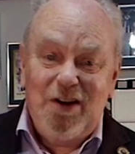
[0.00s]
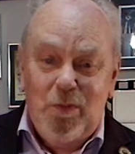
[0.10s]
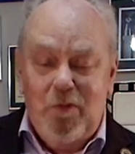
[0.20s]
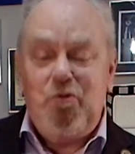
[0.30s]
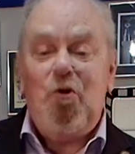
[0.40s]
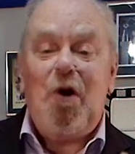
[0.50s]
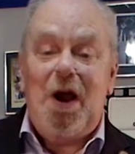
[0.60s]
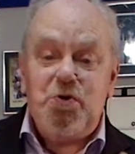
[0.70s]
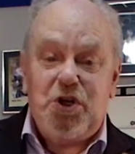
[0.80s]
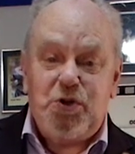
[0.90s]
I know before I
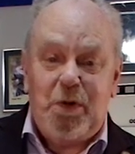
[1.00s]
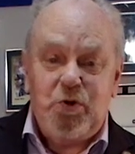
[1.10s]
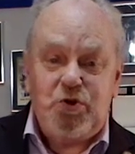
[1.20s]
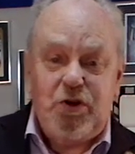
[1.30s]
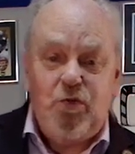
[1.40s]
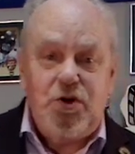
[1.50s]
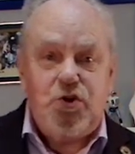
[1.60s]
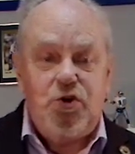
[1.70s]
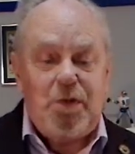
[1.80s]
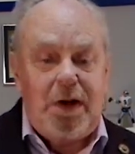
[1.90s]
was exposed to the
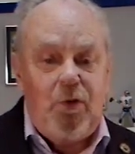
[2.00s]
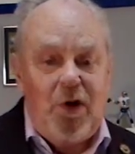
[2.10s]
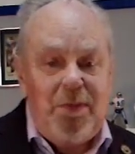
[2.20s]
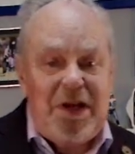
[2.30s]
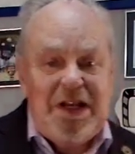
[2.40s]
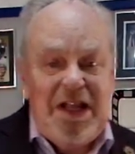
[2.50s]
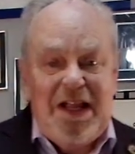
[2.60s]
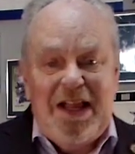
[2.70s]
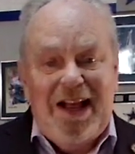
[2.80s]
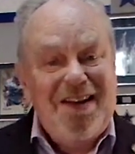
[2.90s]
research by Morabian,
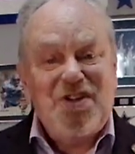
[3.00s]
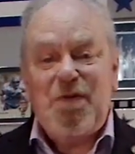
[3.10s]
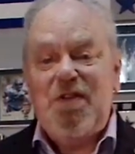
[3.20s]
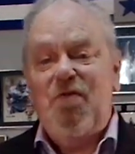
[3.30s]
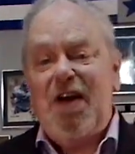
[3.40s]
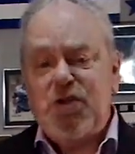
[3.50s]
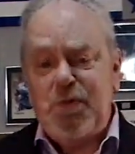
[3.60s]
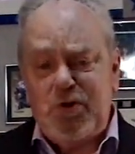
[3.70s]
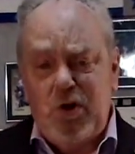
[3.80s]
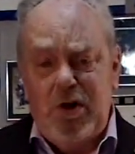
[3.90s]
I spent the vast
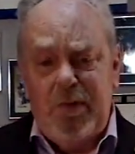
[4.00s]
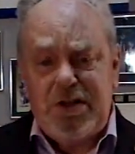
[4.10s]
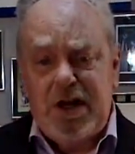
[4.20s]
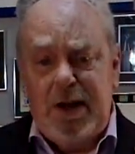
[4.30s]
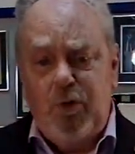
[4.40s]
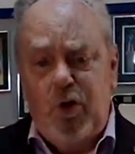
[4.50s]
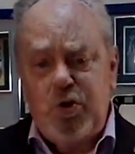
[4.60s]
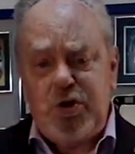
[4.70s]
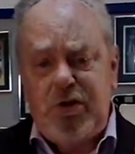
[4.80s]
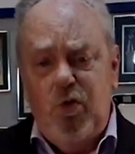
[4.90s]
majority of my time
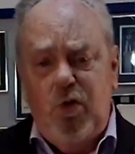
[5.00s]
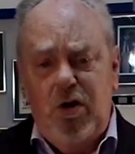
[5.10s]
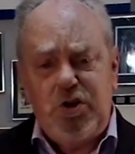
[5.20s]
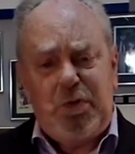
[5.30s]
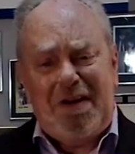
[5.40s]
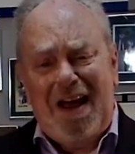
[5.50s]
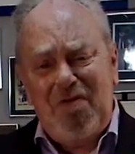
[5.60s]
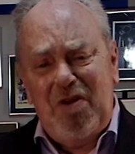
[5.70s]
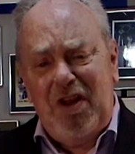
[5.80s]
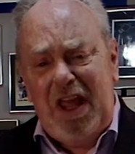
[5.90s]
rehearsing the words, but not
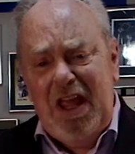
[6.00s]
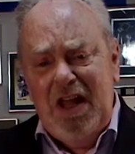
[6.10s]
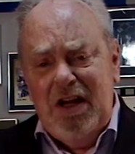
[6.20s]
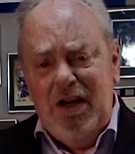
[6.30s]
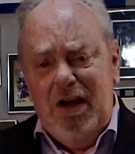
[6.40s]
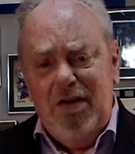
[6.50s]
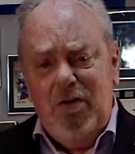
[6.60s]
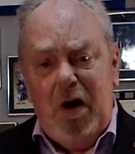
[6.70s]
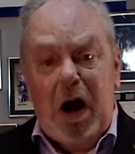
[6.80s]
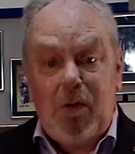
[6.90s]
really,
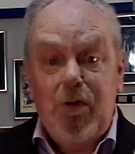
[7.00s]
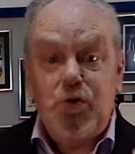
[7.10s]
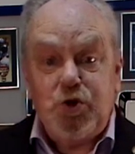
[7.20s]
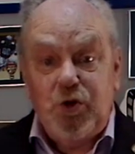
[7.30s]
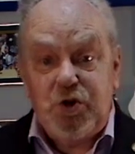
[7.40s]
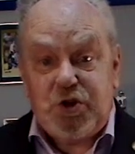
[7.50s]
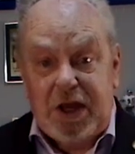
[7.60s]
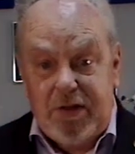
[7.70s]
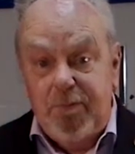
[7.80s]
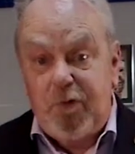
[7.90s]
how I was going to
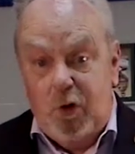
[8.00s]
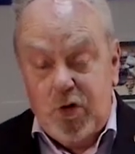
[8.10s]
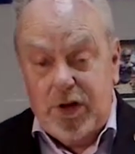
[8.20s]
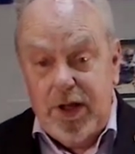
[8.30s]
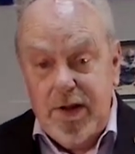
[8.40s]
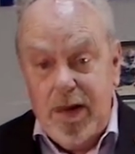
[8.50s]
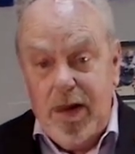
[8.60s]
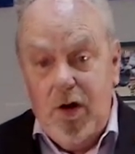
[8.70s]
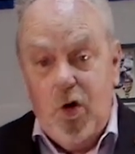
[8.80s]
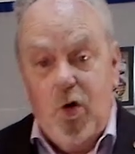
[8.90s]
say them vocally,
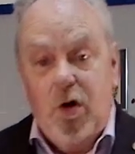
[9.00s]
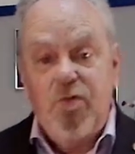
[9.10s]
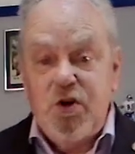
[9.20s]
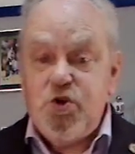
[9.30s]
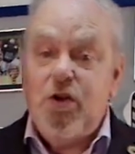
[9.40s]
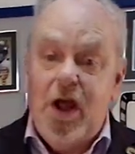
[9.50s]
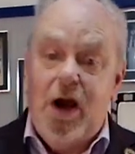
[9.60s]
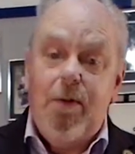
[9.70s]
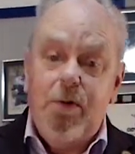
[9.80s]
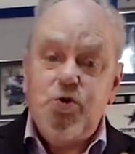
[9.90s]
or visually
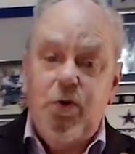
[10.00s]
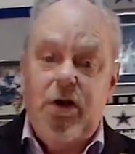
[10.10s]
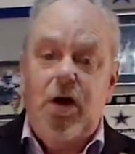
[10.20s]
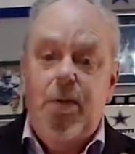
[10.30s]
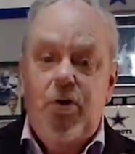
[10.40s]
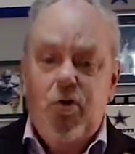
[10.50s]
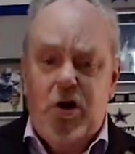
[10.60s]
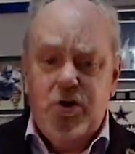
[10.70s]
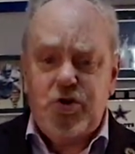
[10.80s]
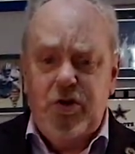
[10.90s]
how I was going to come
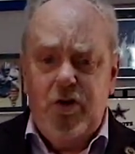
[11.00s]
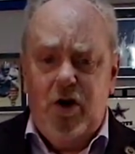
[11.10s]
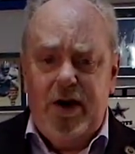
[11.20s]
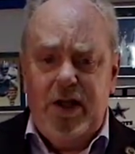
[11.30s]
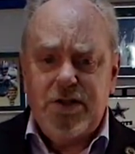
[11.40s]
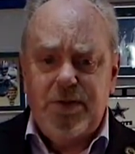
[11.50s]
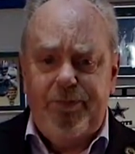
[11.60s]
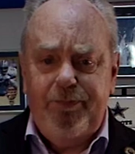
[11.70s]
across to the audience.